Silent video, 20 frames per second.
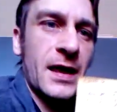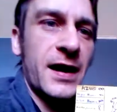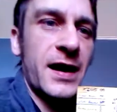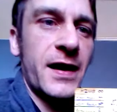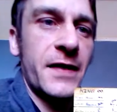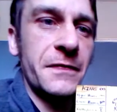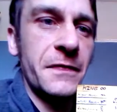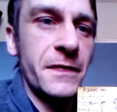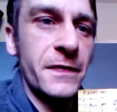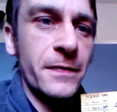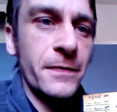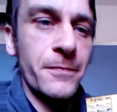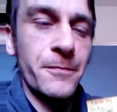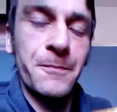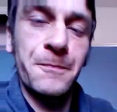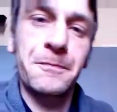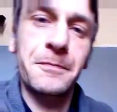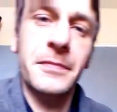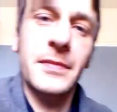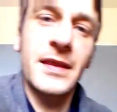And
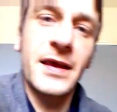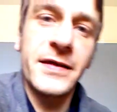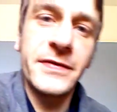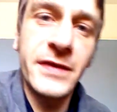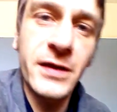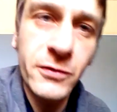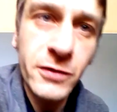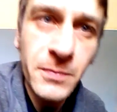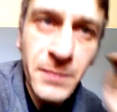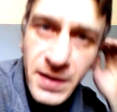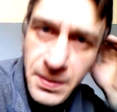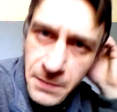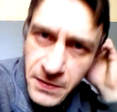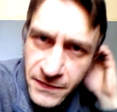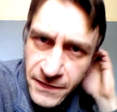now you may be